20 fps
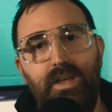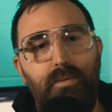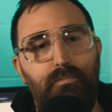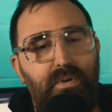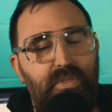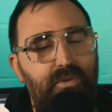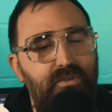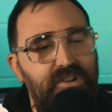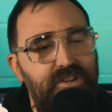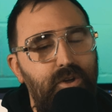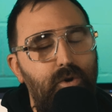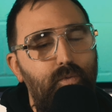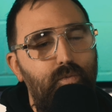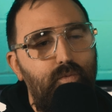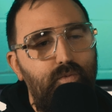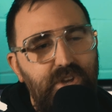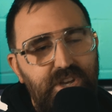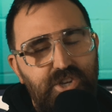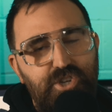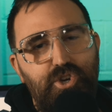But there's no
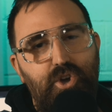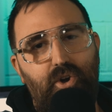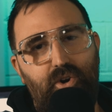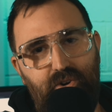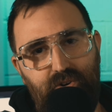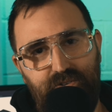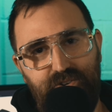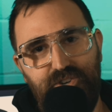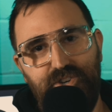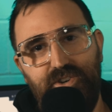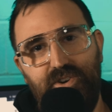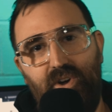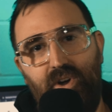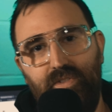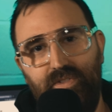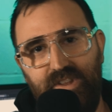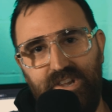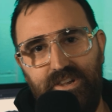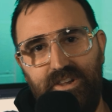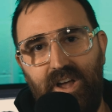recharge
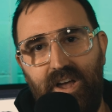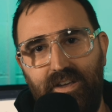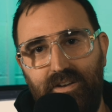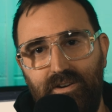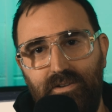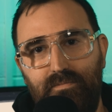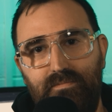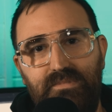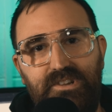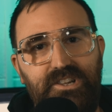on this item.